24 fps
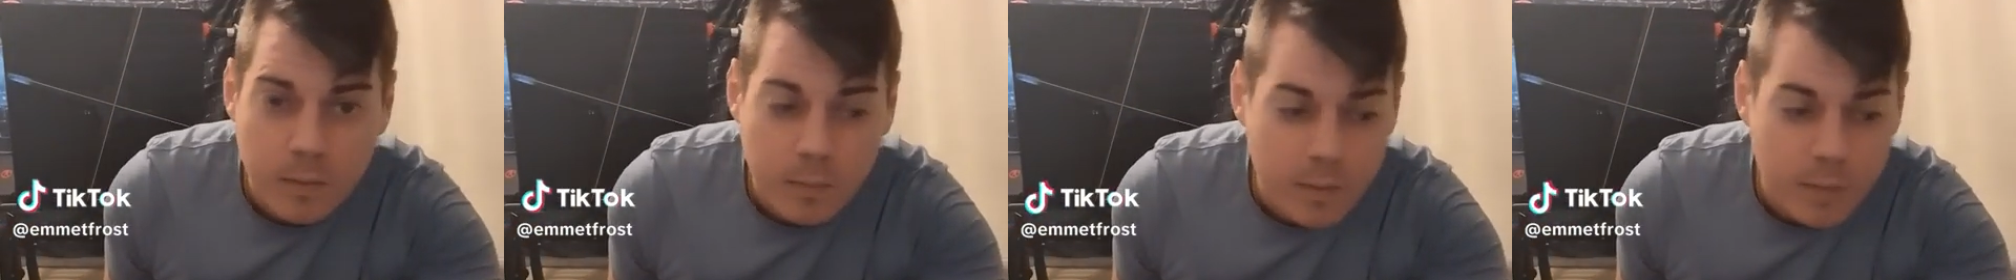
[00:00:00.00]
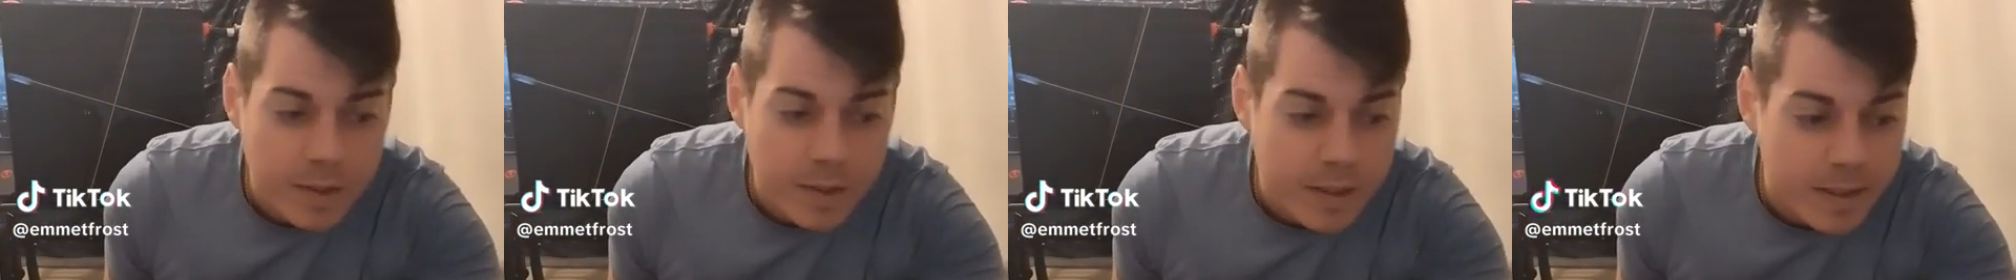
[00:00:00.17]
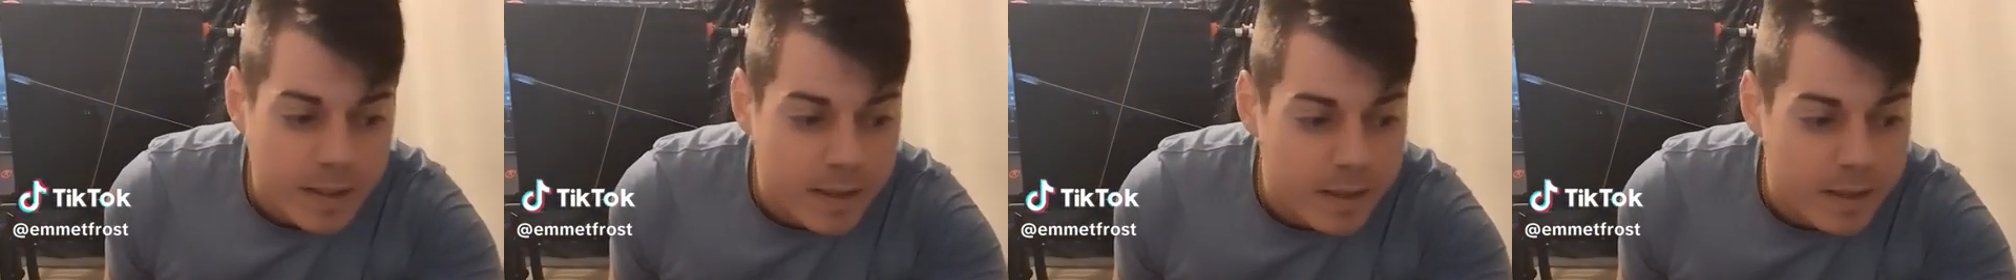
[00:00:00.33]

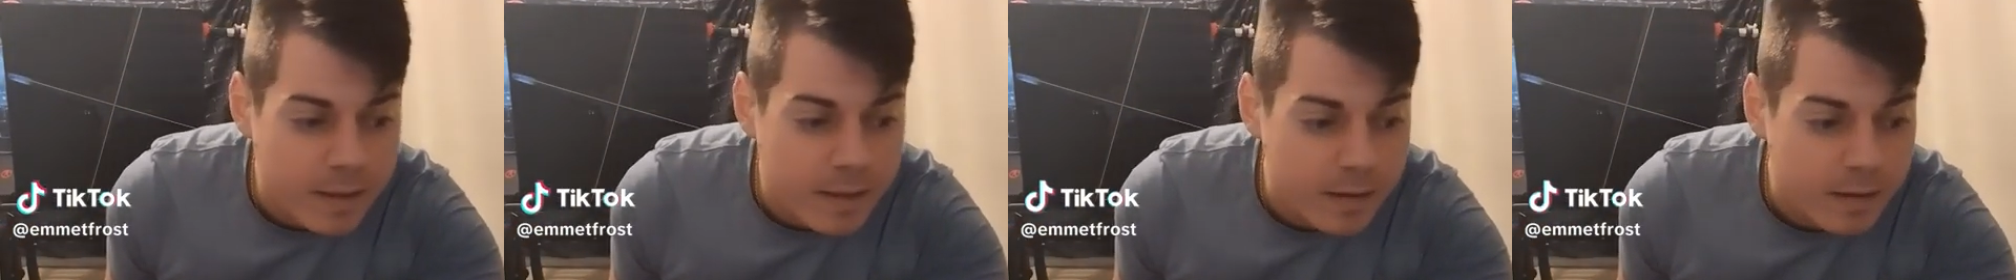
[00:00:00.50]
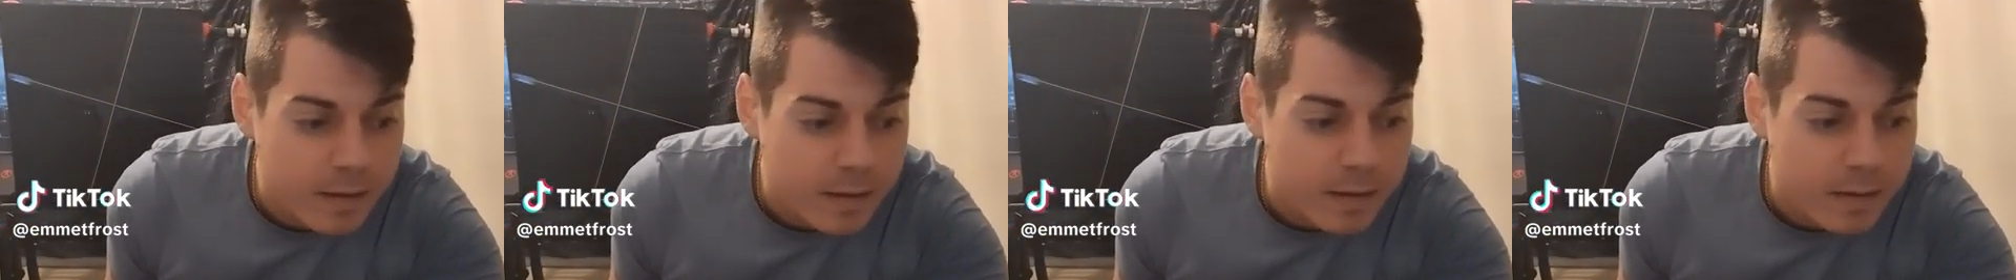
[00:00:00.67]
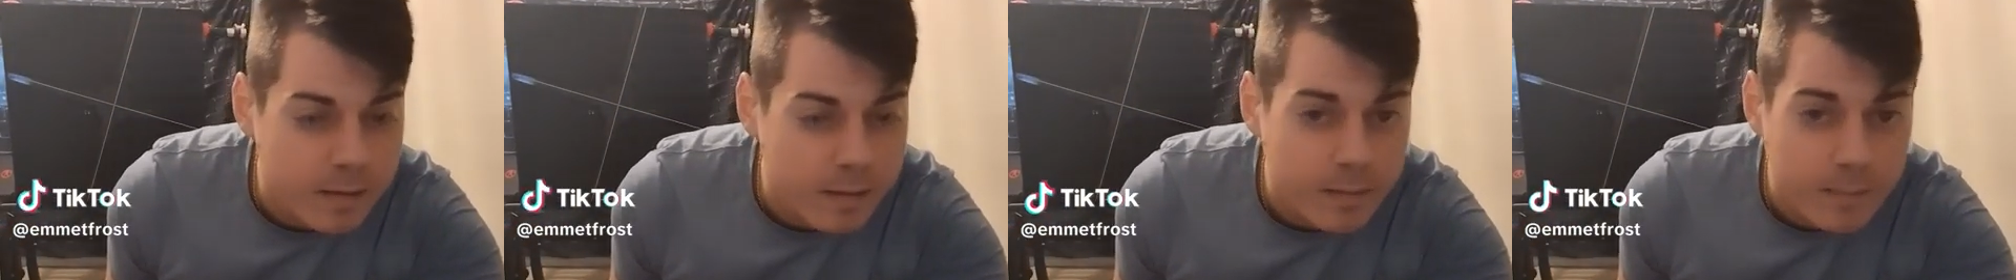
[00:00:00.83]
We
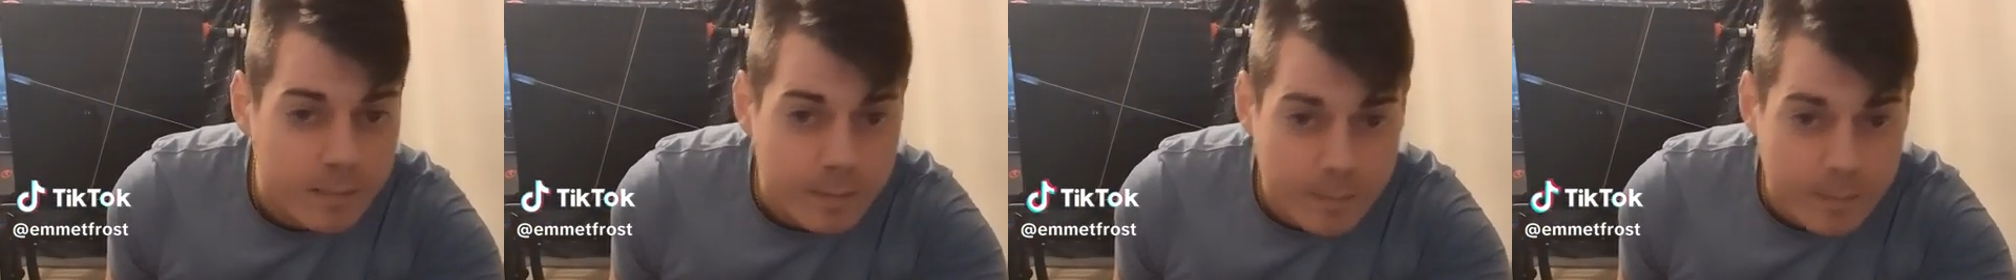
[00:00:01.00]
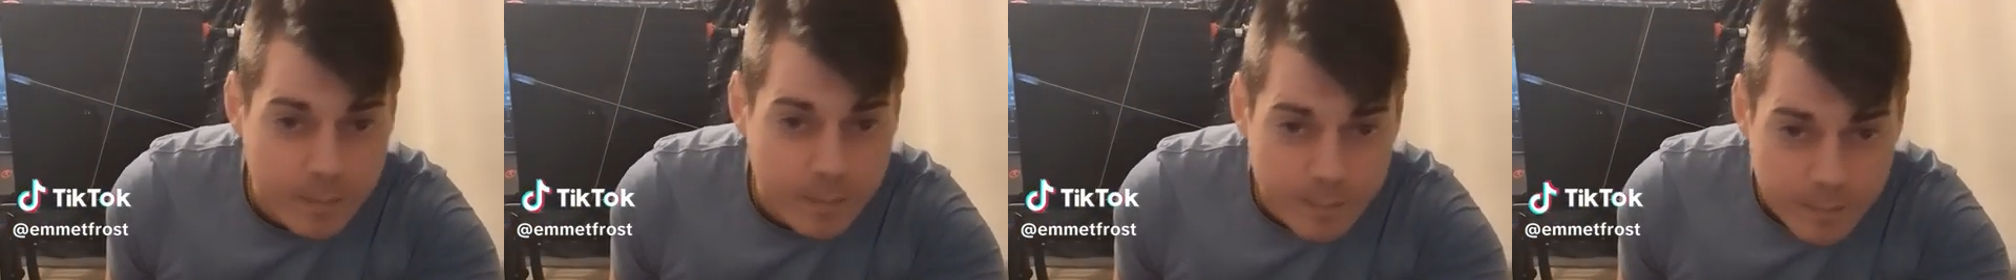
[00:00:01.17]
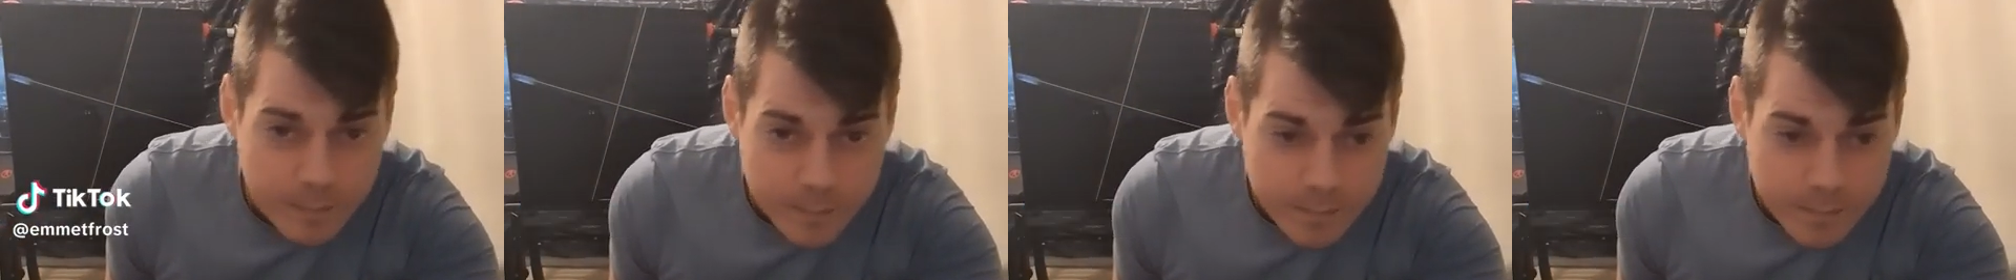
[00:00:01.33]

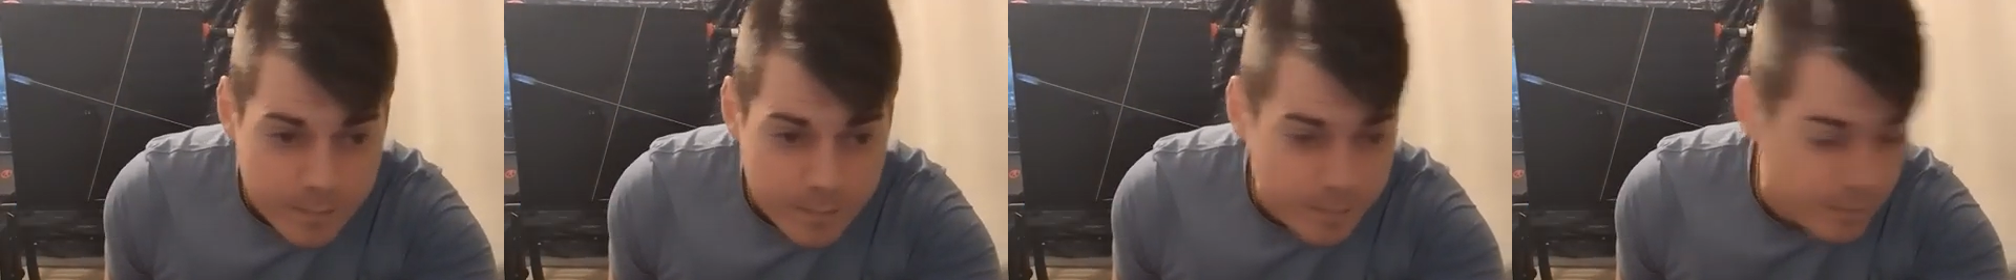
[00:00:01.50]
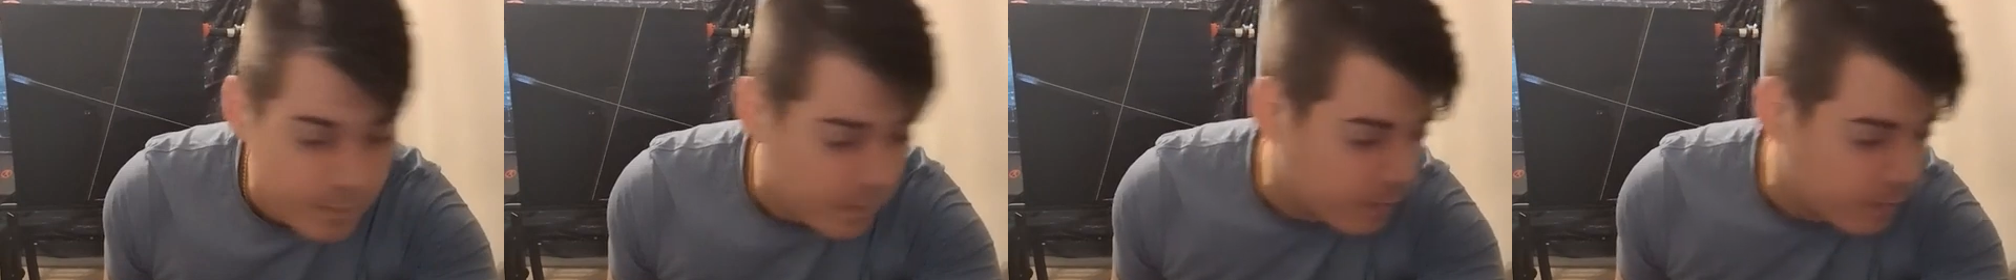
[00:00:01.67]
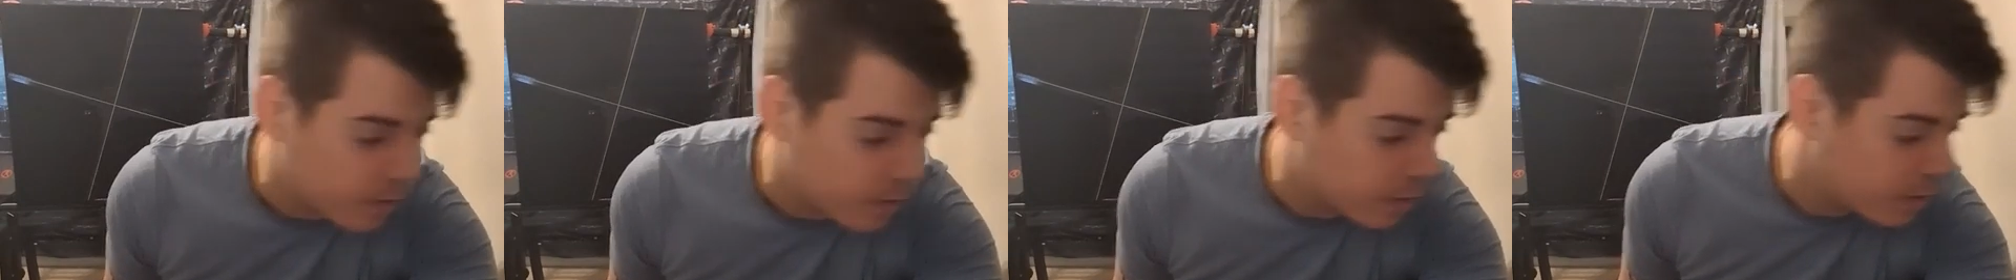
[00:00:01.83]
are